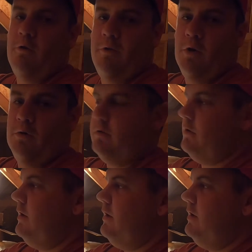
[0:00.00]
volt
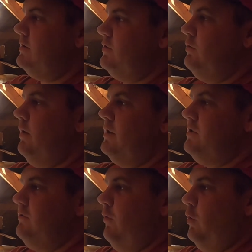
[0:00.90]
to
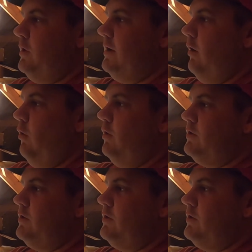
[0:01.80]
240, or